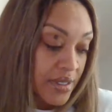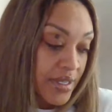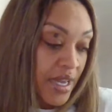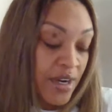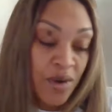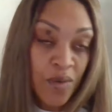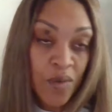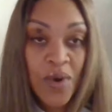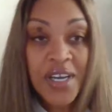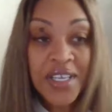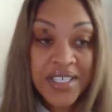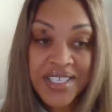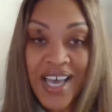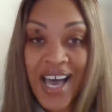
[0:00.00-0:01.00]
that on
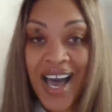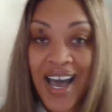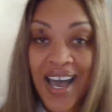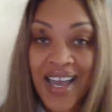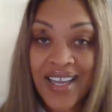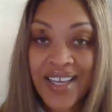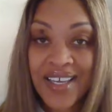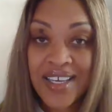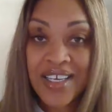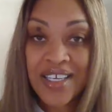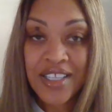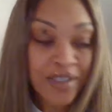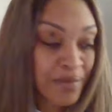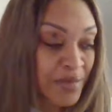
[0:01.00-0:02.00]
one side,
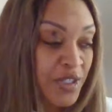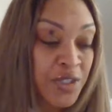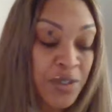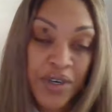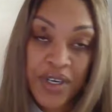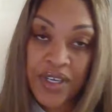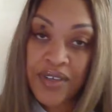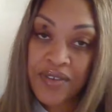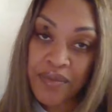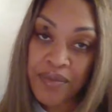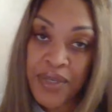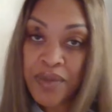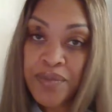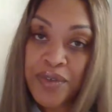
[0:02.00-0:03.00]
the majority of
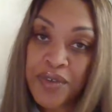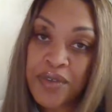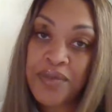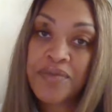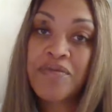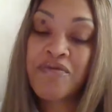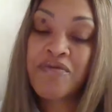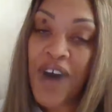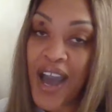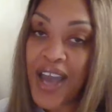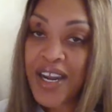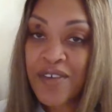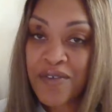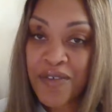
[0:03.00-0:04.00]
the people
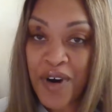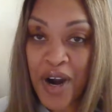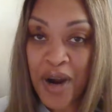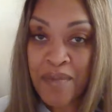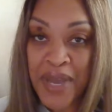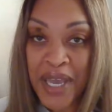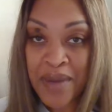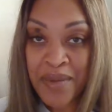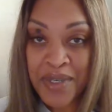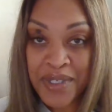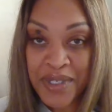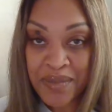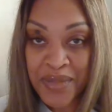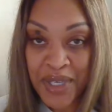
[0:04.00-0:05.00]
fighting for our
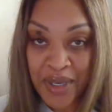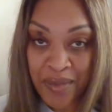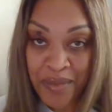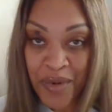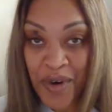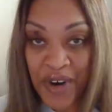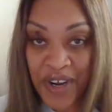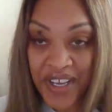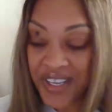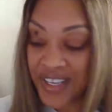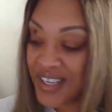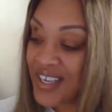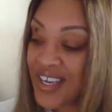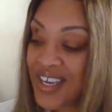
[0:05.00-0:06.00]
babies to be
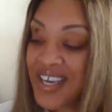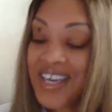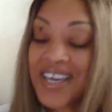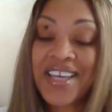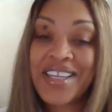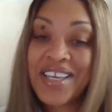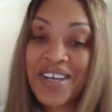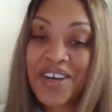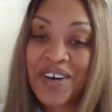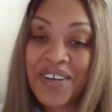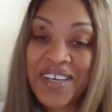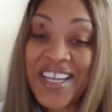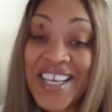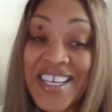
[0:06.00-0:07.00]
aborted. And then
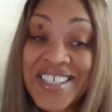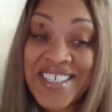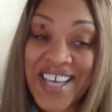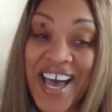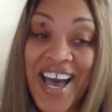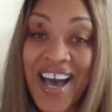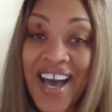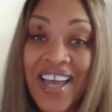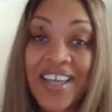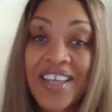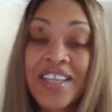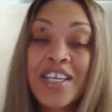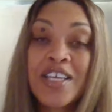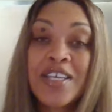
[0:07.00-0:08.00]
on this
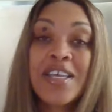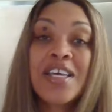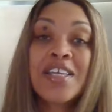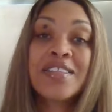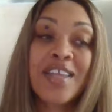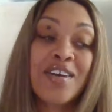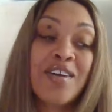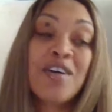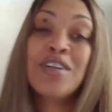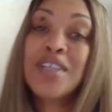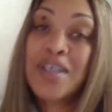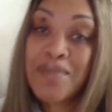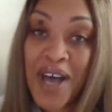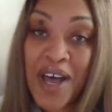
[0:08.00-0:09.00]
side, there are
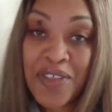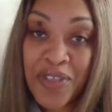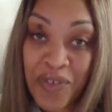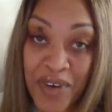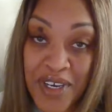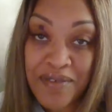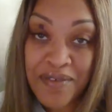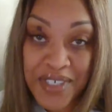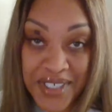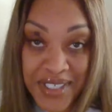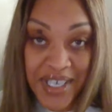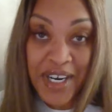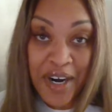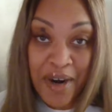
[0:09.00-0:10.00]
only about three of
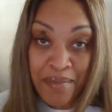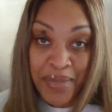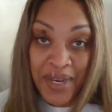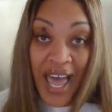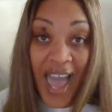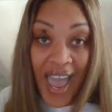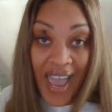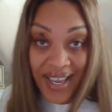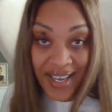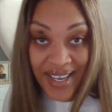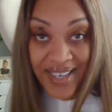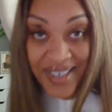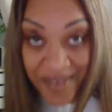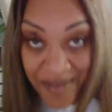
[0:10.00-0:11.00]
us that are black
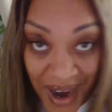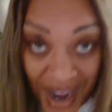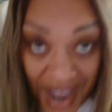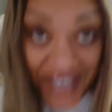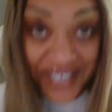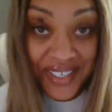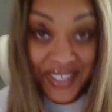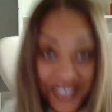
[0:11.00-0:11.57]
right?